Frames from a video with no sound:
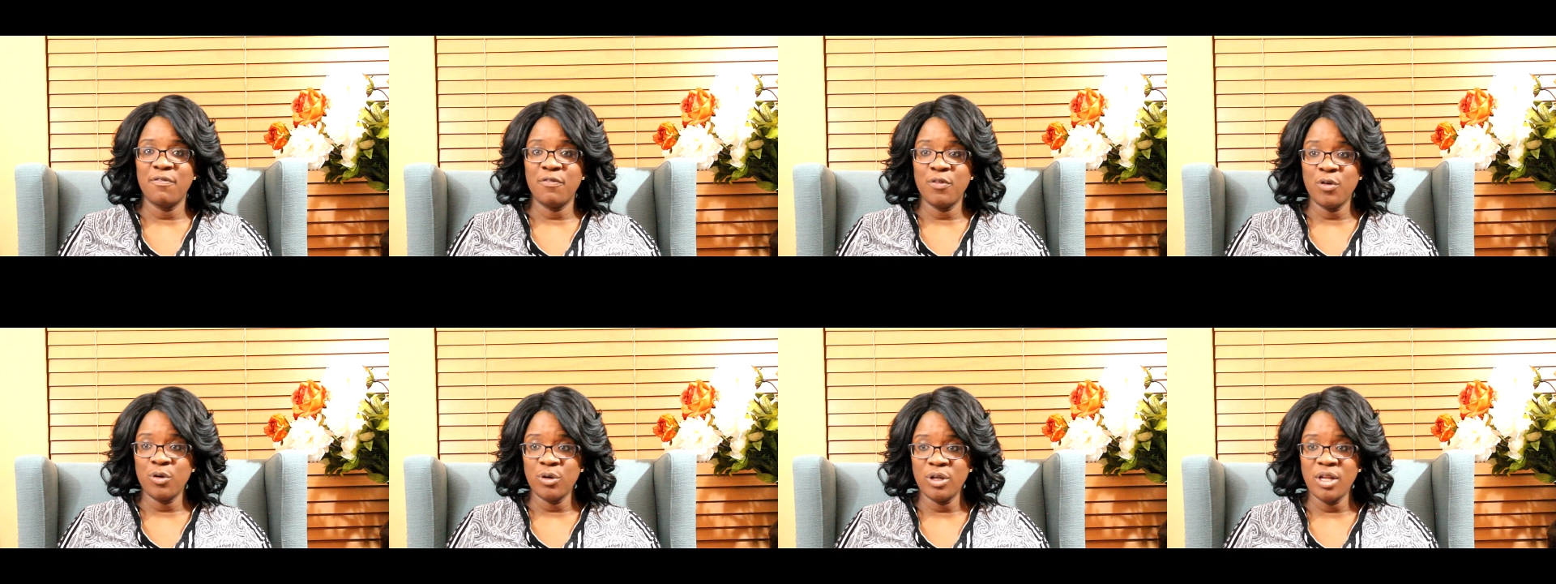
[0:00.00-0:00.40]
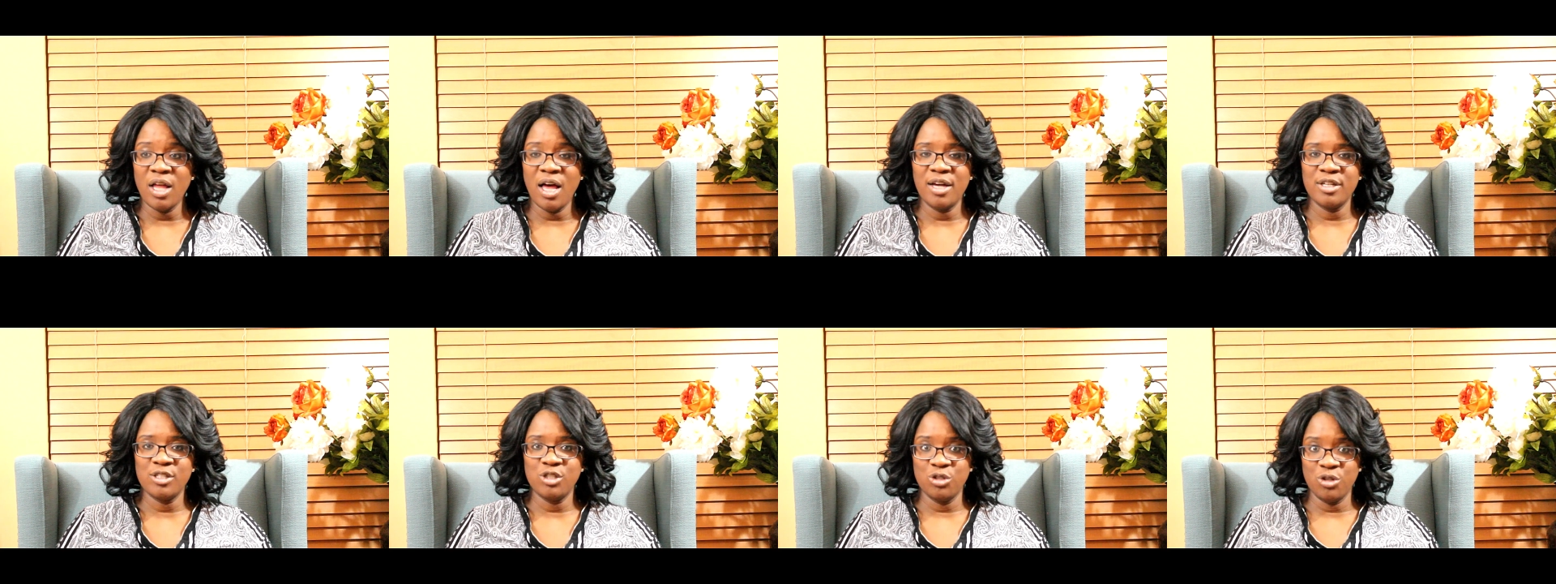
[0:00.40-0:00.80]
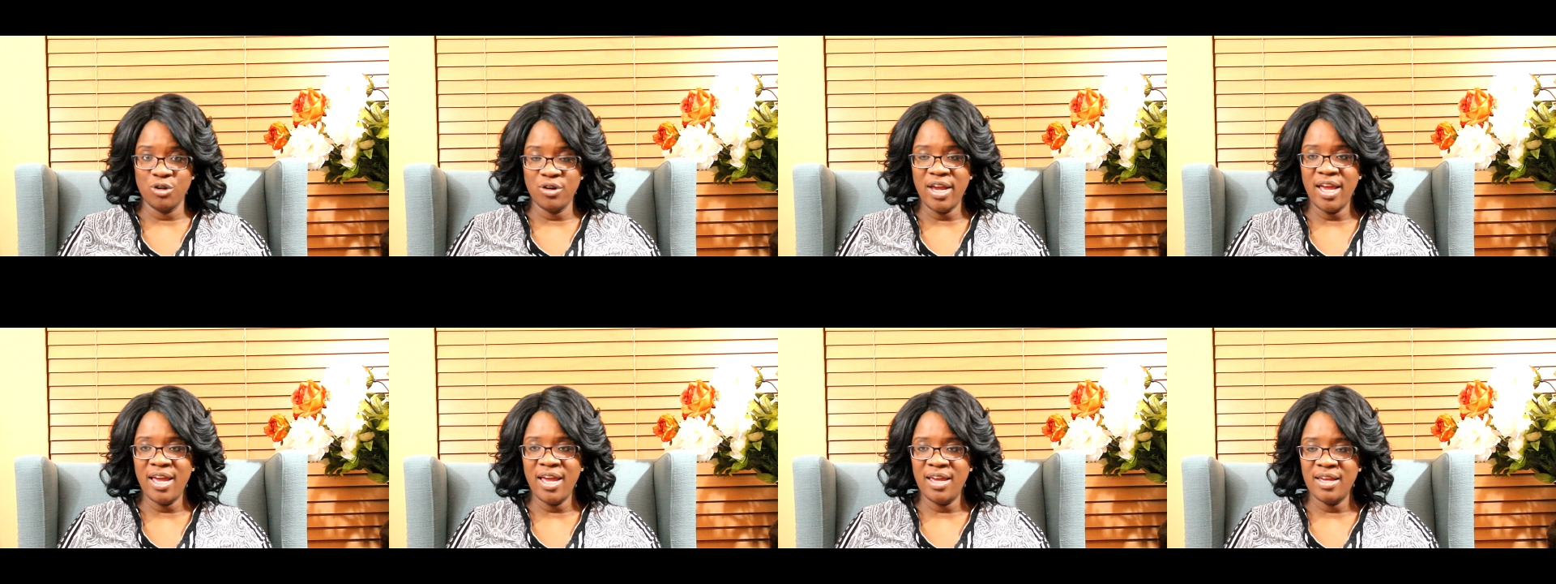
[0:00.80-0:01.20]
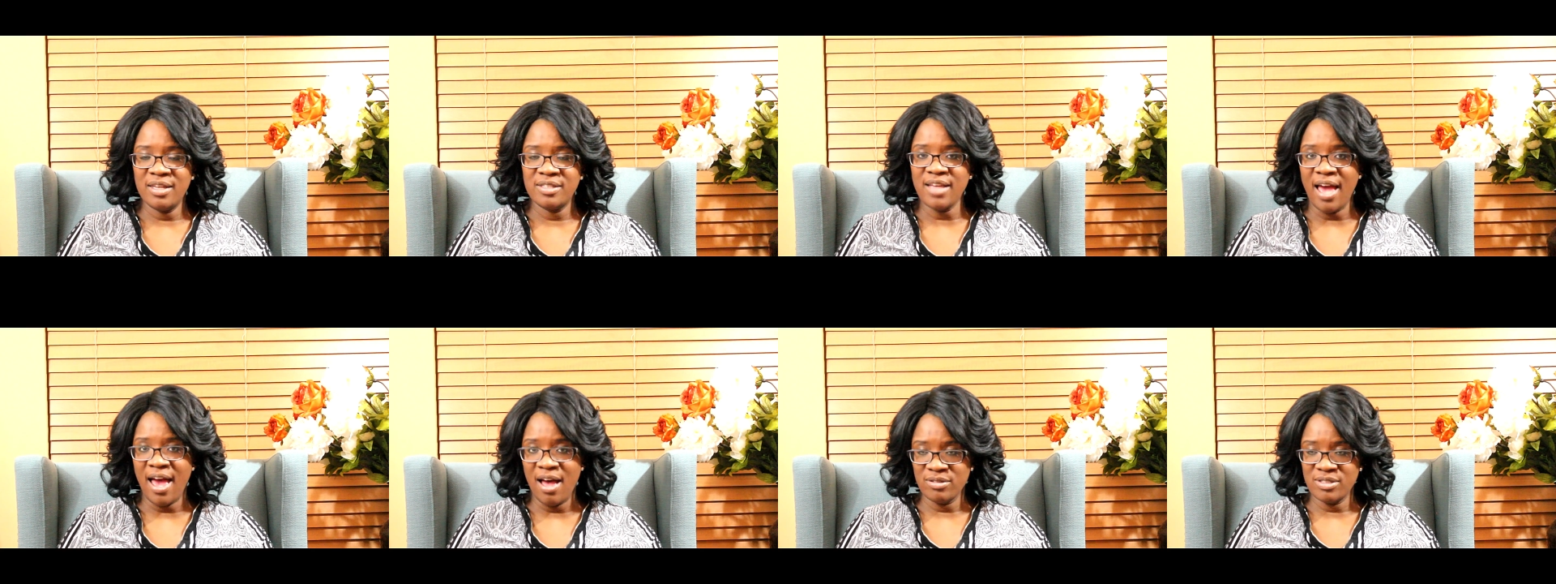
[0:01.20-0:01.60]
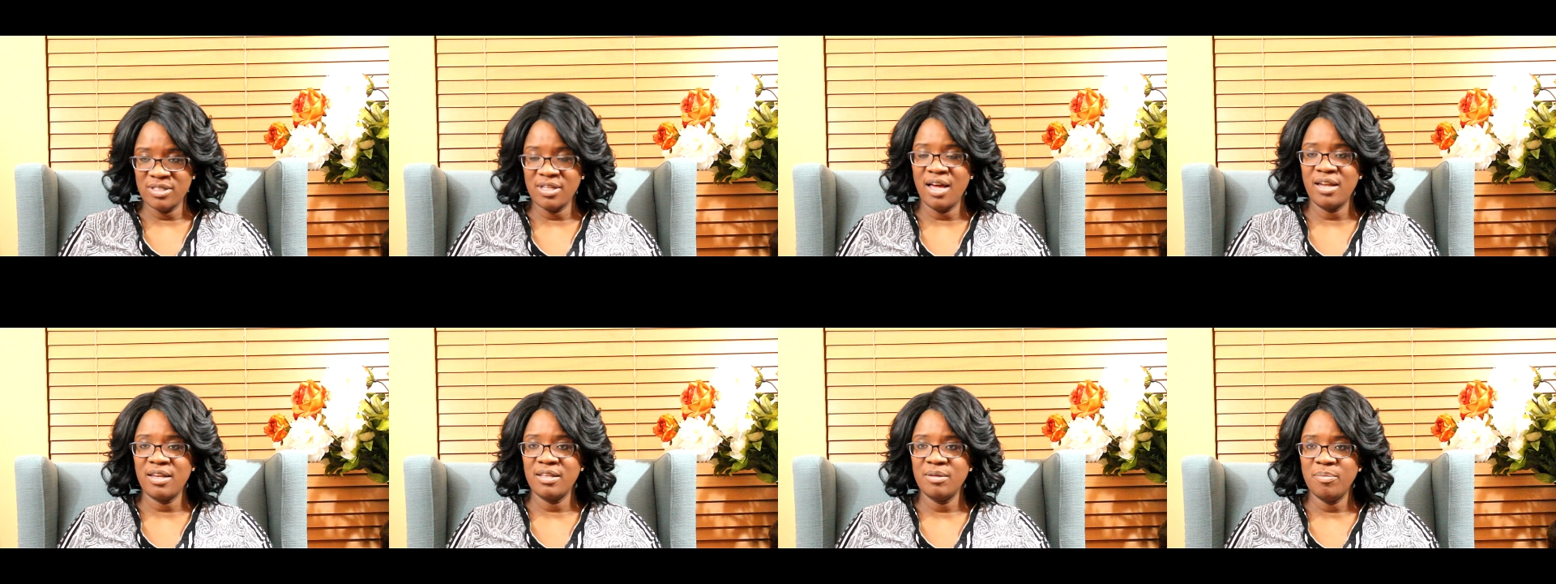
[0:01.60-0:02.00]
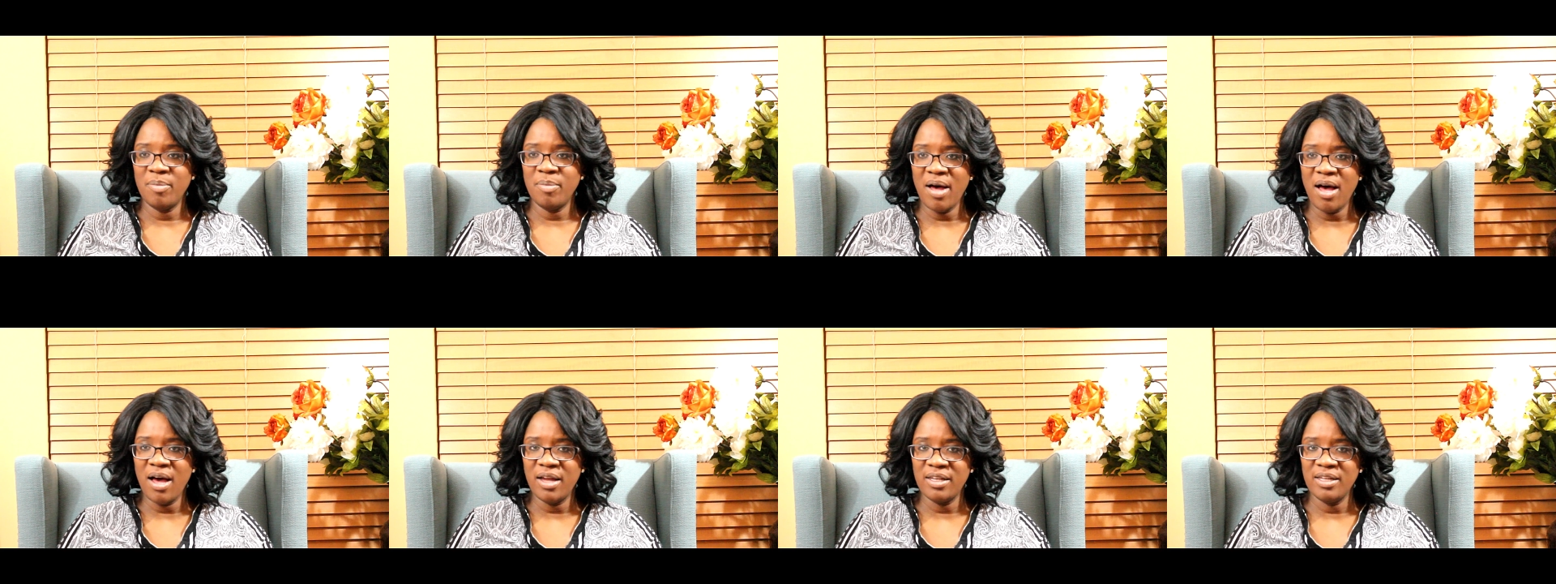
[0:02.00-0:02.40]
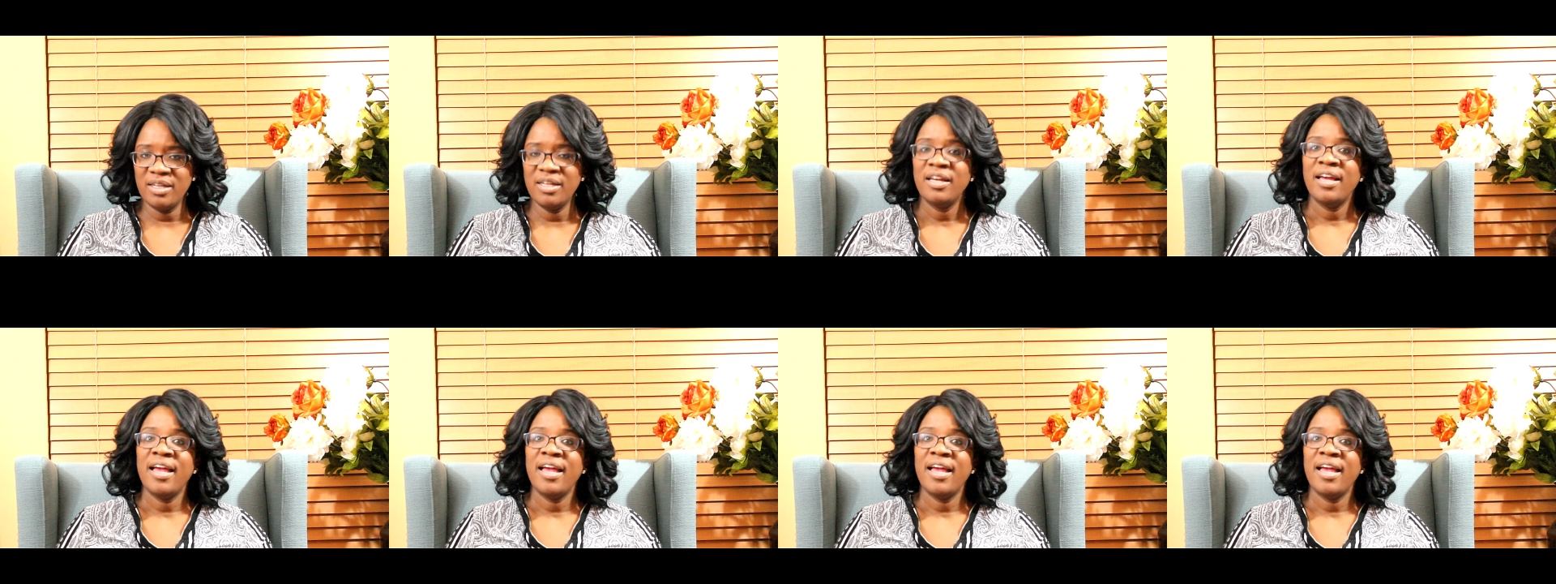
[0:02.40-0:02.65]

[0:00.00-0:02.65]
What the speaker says: fertilize your eggs outside of the body